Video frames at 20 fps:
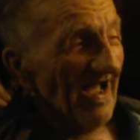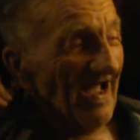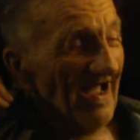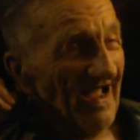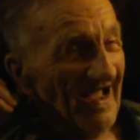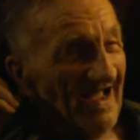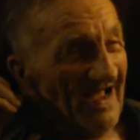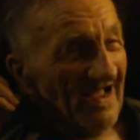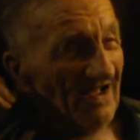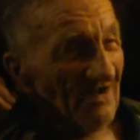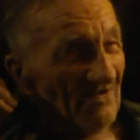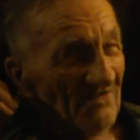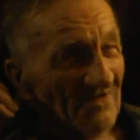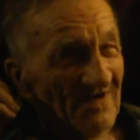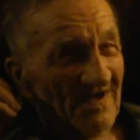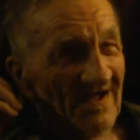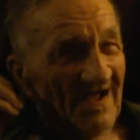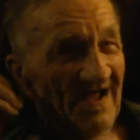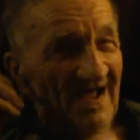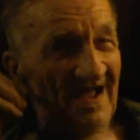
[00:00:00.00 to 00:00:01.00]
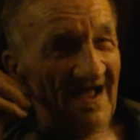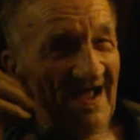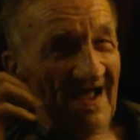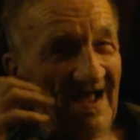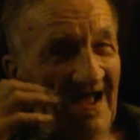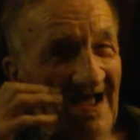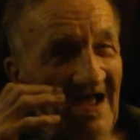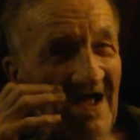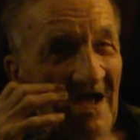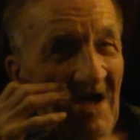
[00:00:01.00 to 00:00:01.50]
Do you remember? Do you
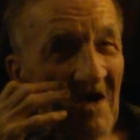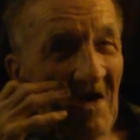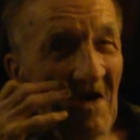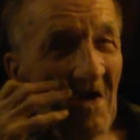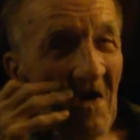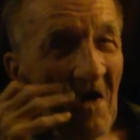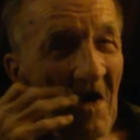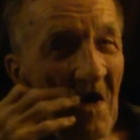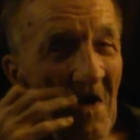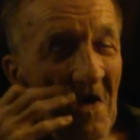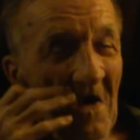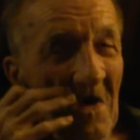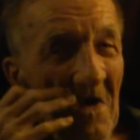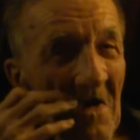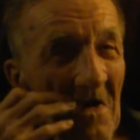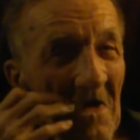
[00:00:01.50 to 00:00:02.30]
remember that moment,